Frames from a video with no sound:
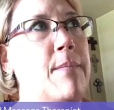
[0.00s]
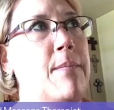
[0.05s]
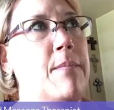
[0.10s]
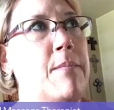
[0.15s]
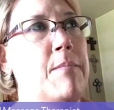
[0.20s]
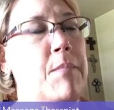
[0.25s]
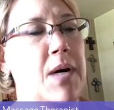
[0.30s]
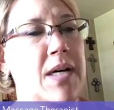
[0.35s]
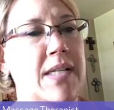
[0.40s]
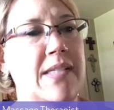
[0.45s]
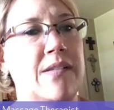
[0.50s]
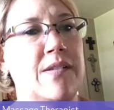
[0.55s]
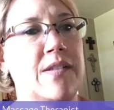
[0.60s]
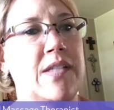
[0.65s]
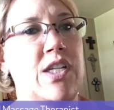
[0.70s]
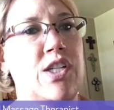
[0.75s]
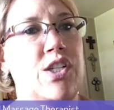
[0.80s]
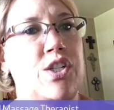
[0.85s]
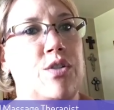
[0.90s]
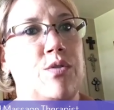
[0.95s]
muscle
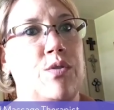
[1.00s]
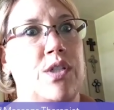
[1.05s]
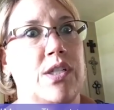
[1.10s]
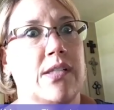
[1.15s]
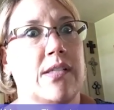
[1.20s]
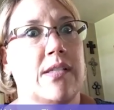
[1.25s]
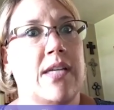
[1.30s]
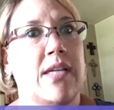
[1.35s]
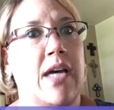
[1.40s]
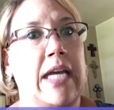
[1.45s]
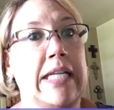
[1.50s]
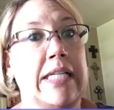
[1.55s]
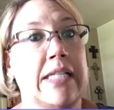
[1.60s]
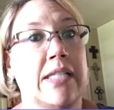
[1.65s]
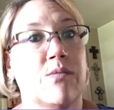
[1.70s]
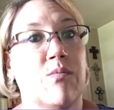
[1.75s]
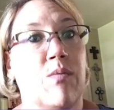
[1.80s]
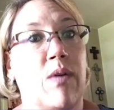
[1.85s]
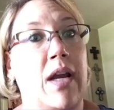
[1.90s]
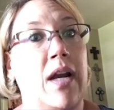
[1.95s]
tissue just
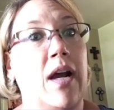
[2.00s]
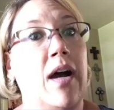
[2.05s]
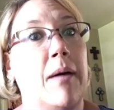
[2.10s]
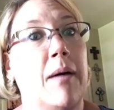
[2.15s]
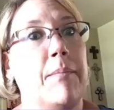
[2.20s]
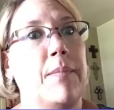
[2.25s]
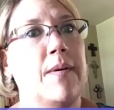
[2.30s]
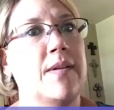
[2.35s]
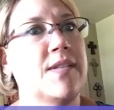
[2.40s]
tightens right up.